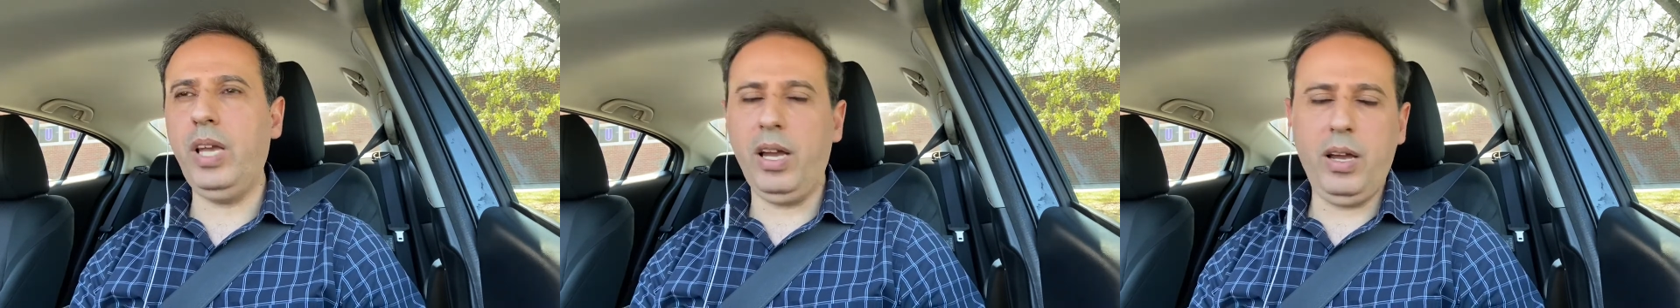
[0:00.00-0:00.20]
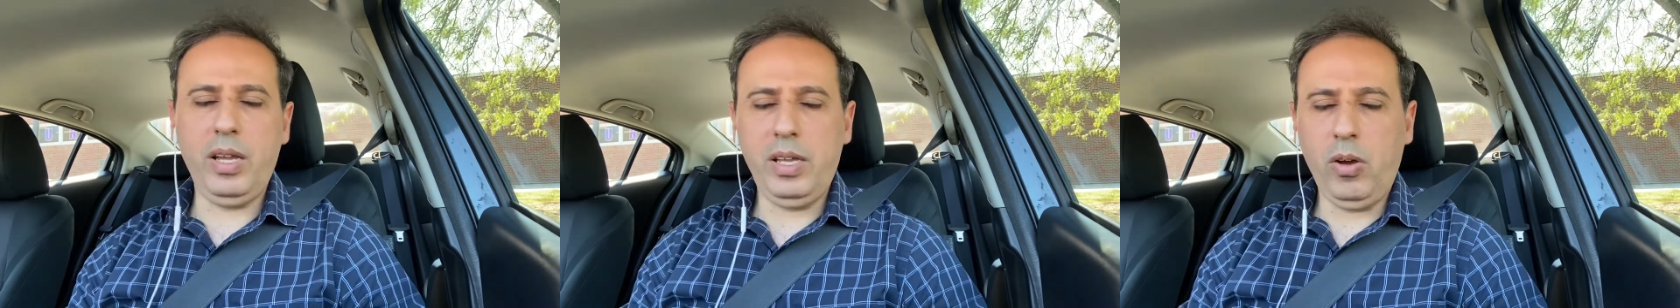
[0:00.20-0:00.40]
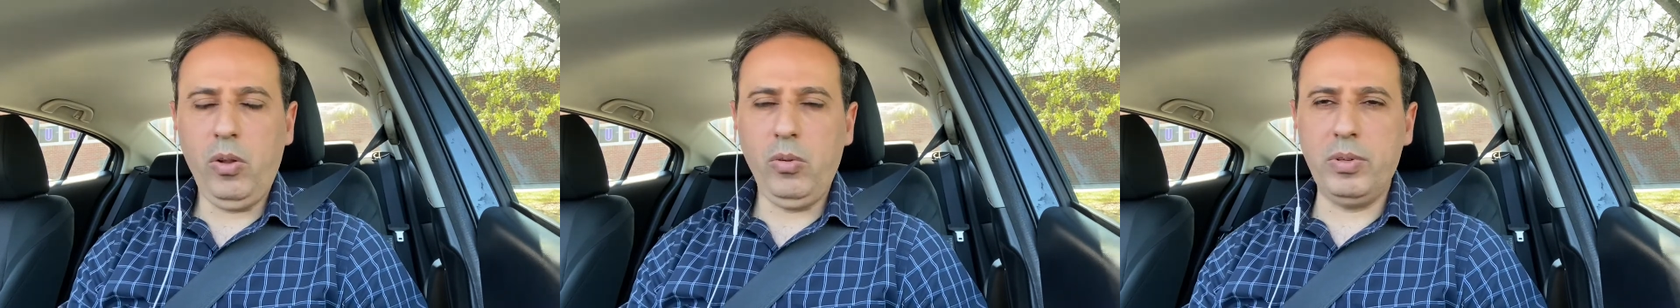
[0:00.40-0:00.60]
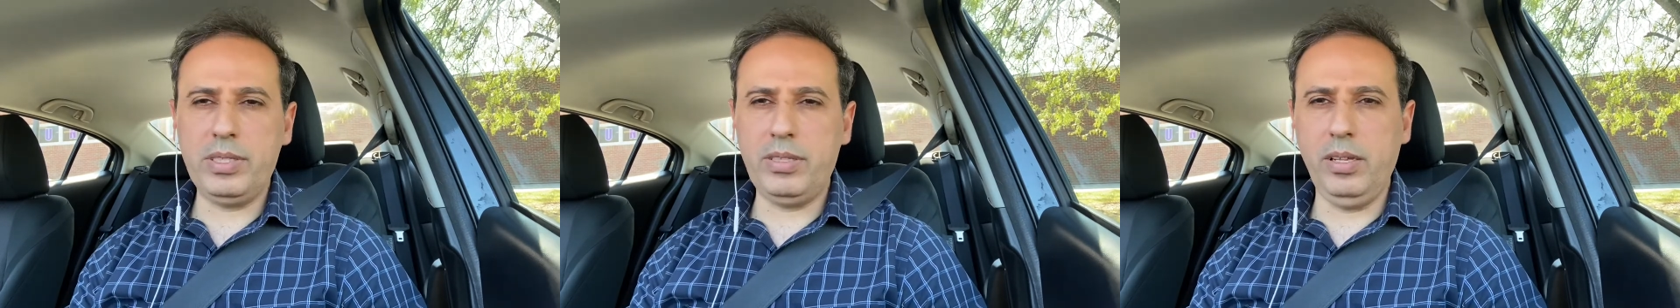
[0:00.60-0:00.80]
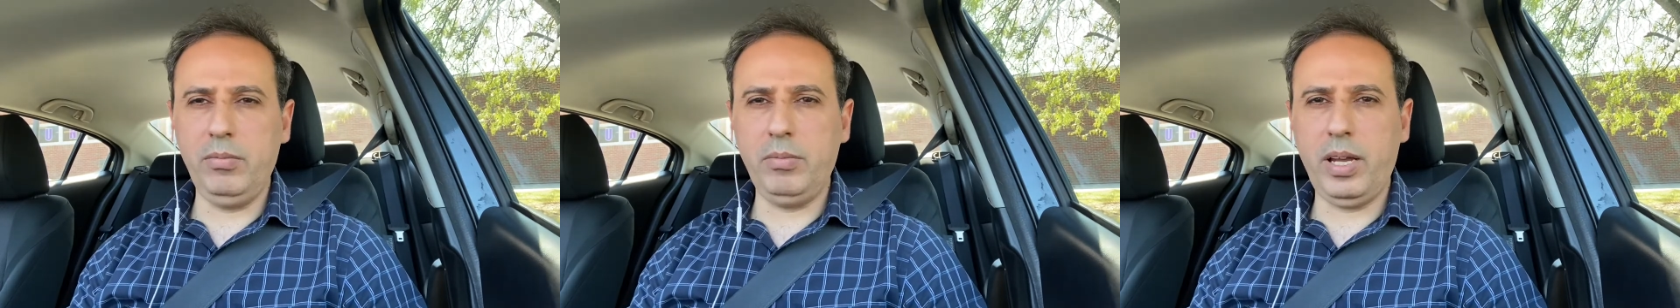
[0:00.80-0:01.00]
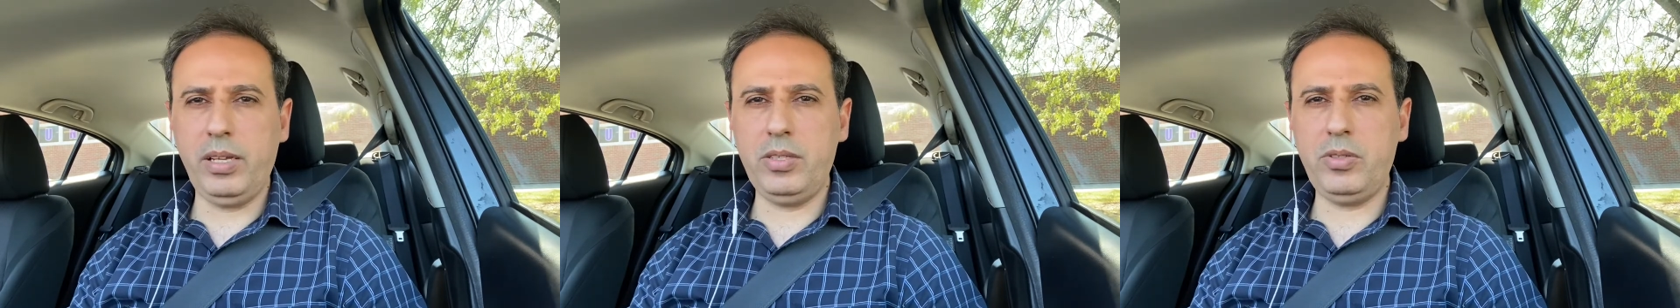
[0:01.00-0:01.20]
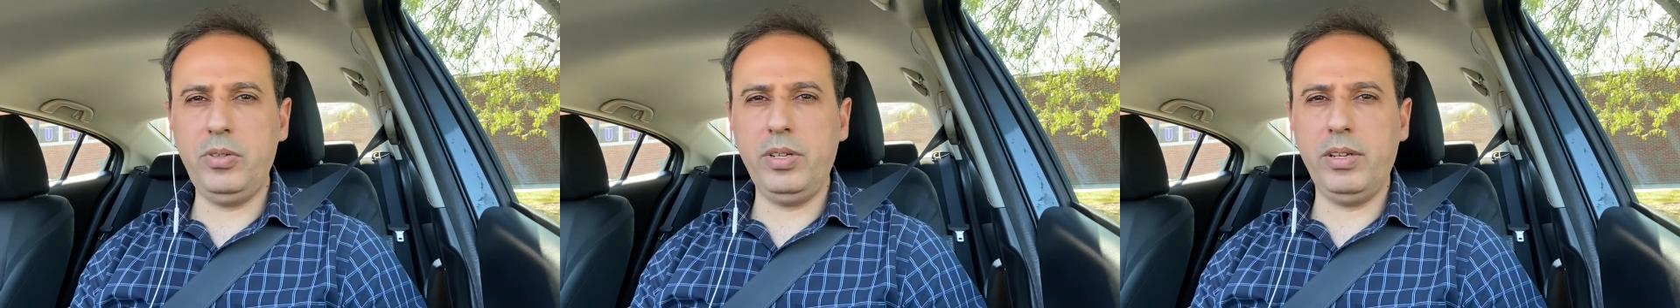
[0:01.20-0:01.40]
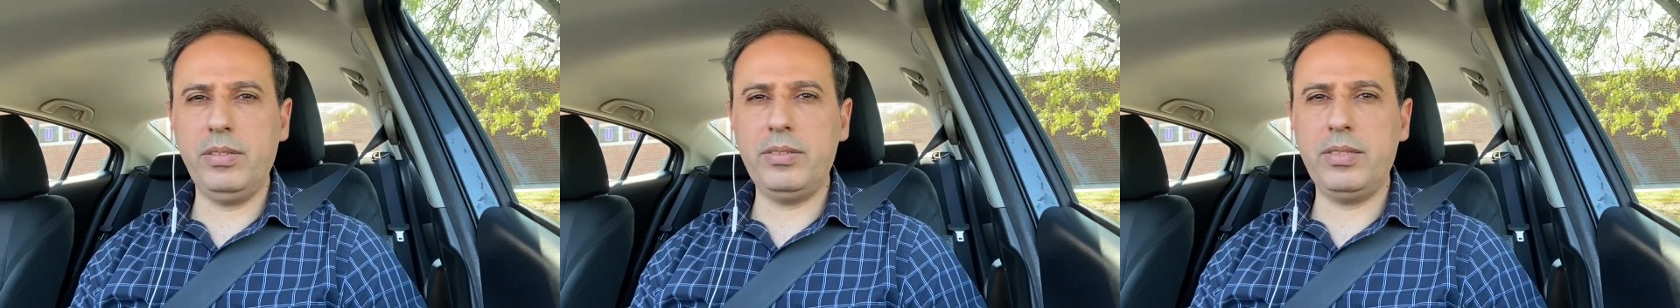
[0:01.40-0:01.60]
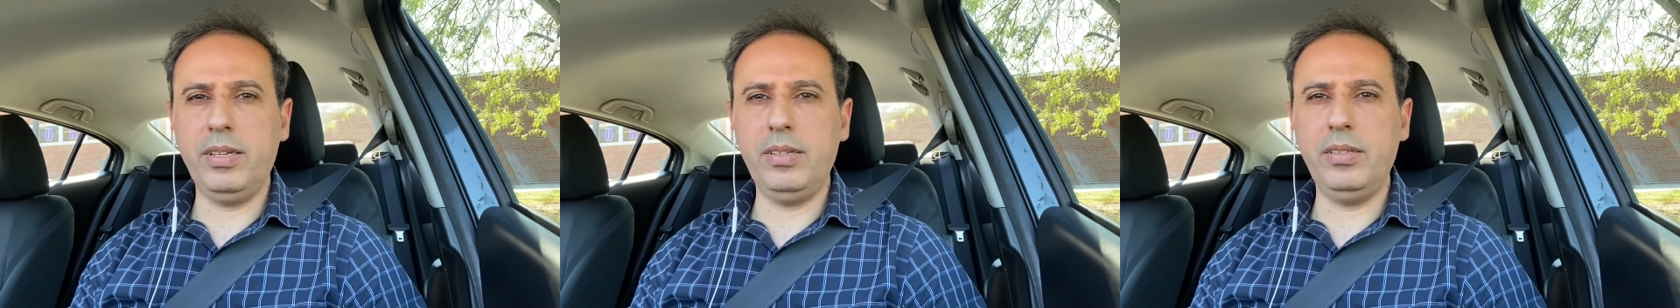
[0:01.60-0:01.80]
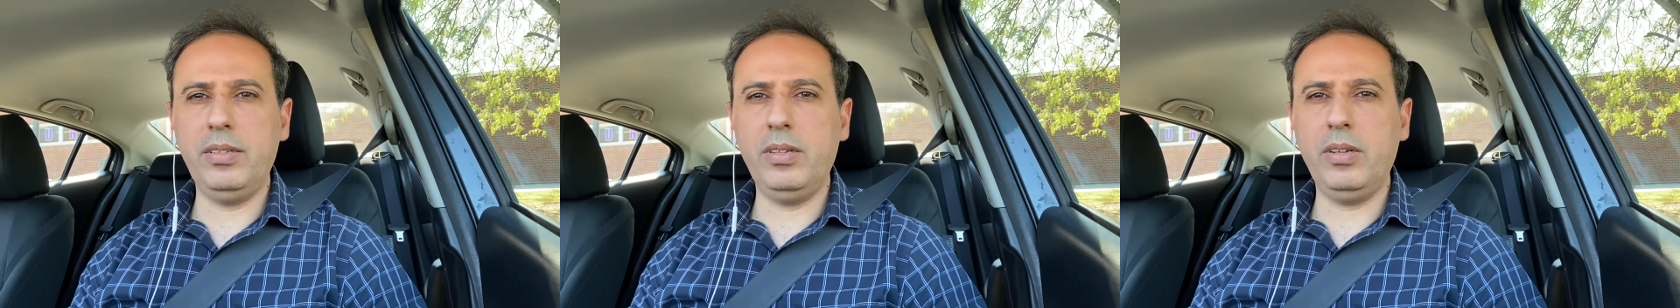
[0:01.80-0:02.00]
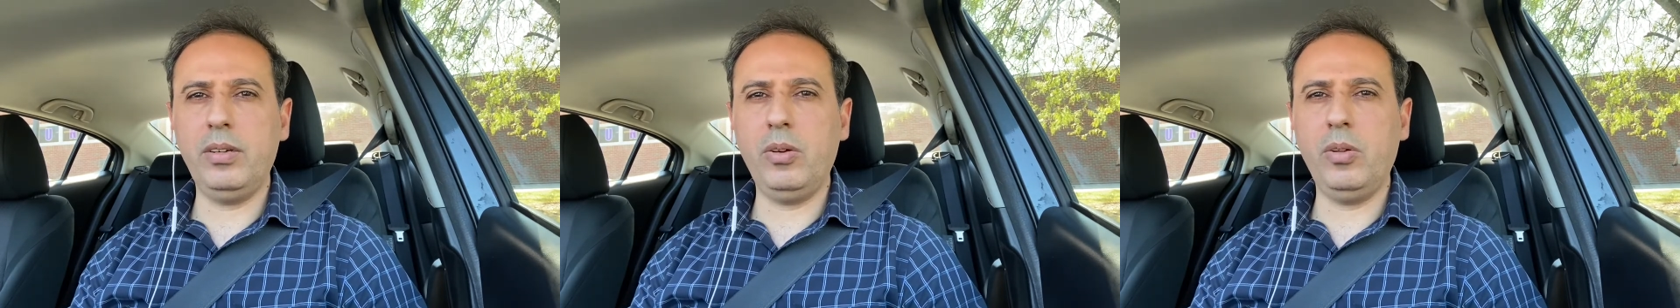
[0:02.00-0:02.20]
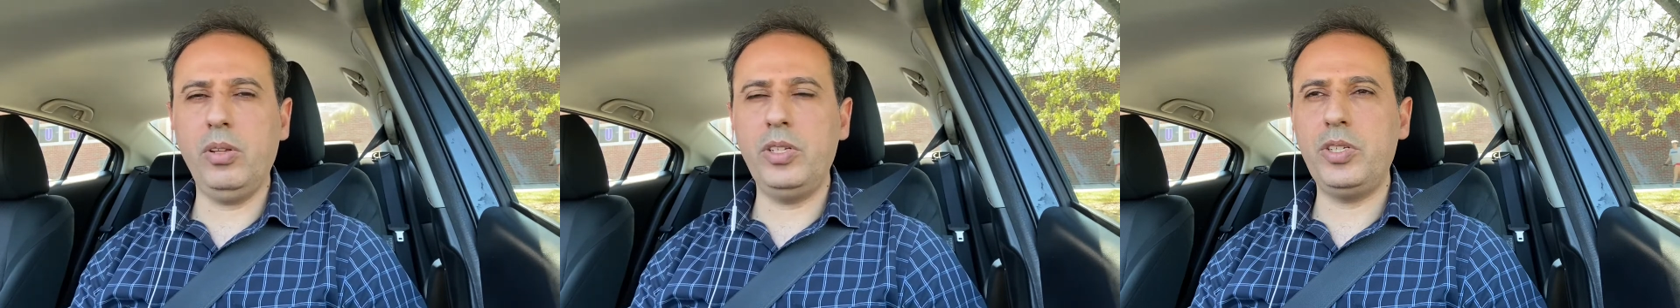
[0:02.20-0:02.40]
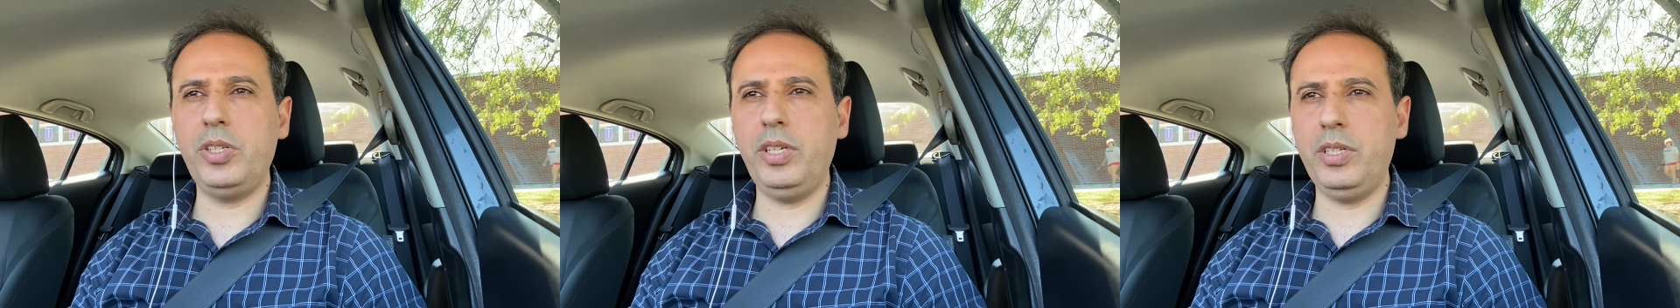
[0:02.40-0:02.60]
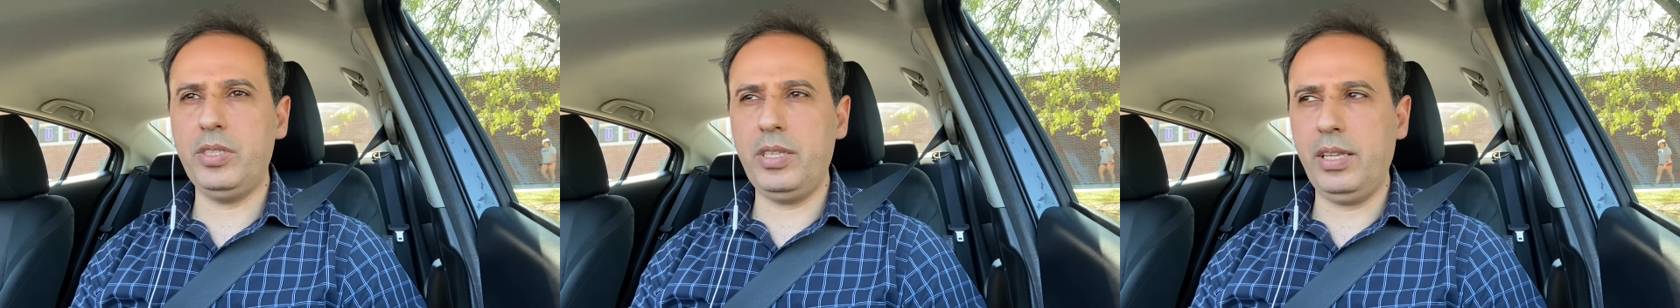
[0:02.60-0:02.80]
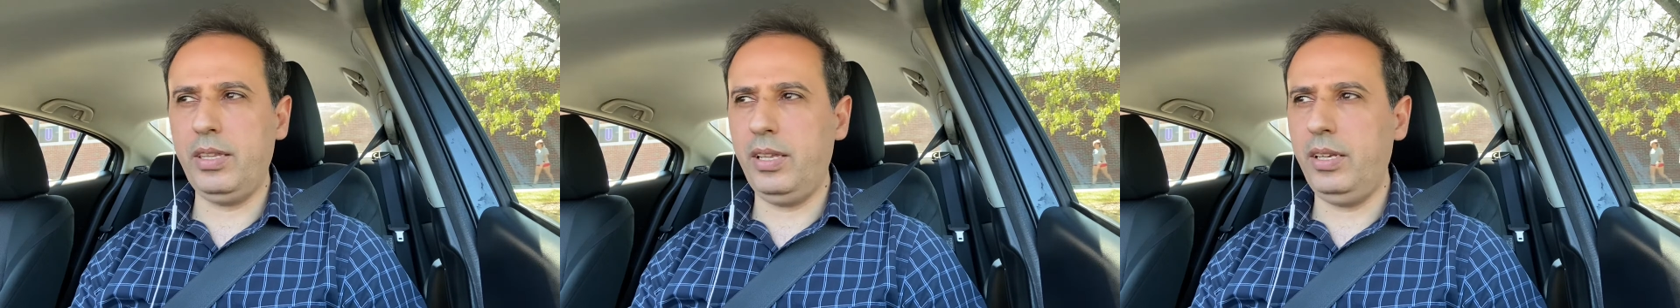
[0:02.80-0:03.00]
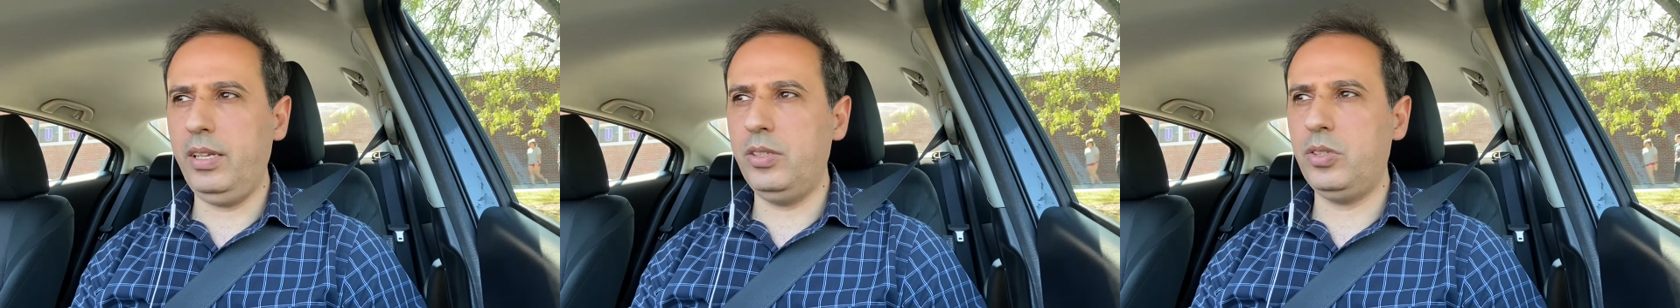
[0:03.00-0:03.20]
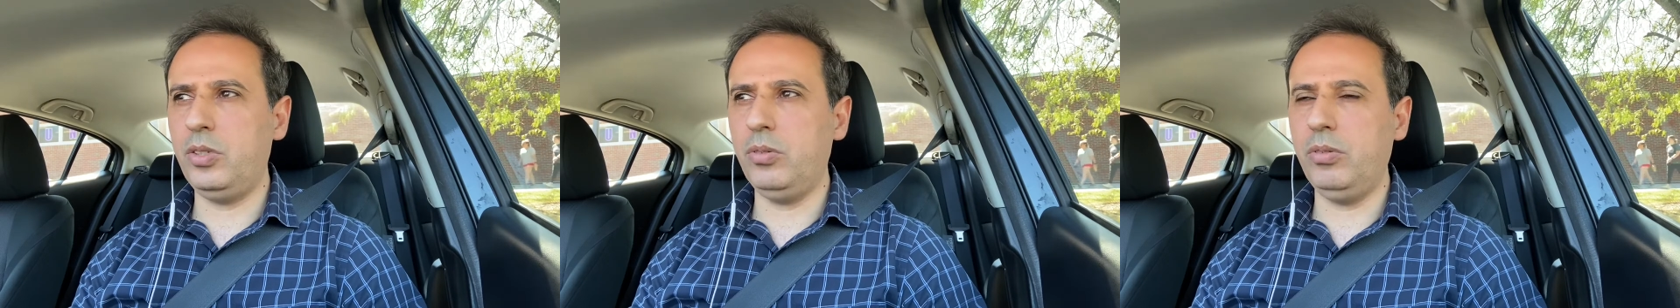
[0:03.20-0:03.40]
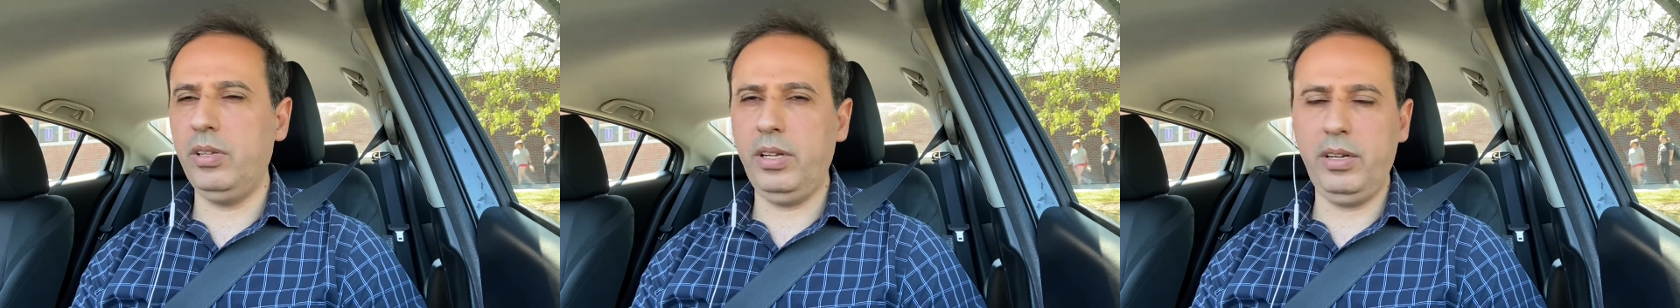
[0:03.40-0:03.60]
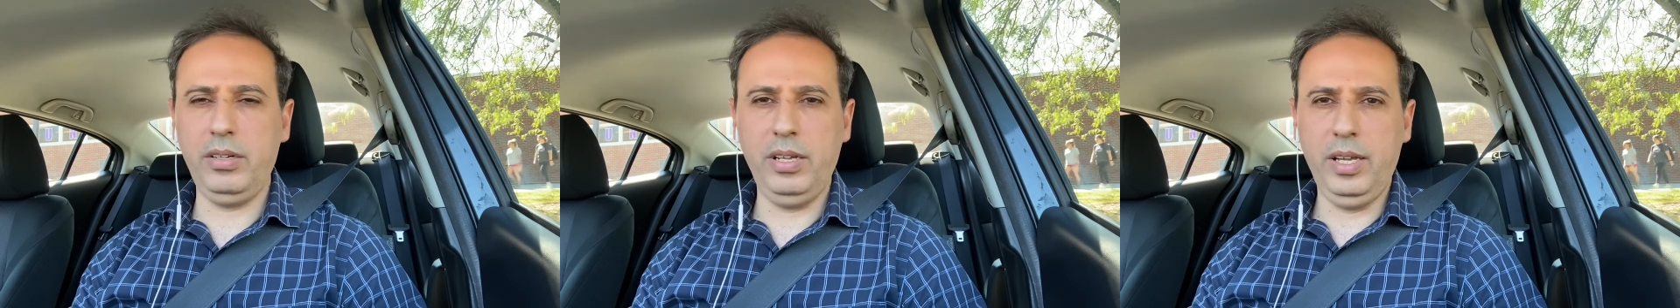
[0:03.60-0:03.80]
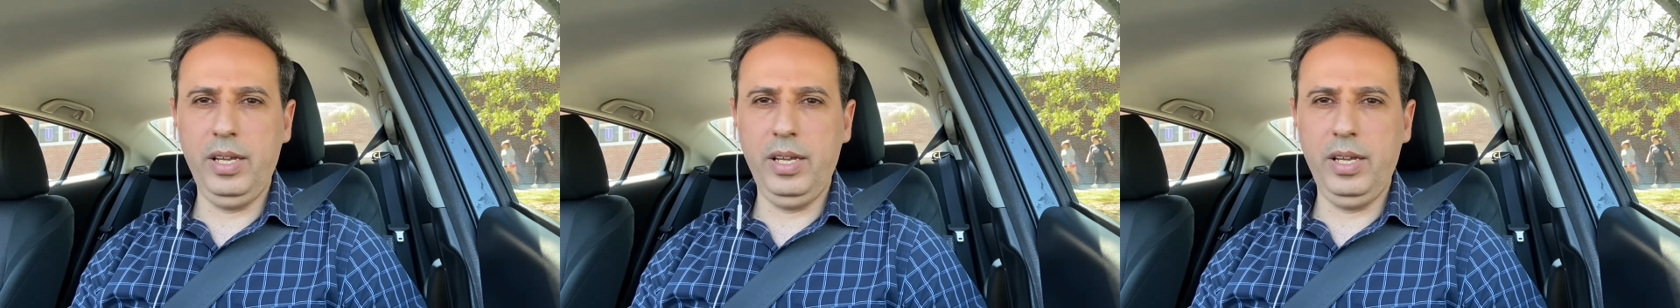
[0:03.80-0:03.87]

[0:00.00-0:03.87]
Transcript: I always tell my students and all engineers that they need to learn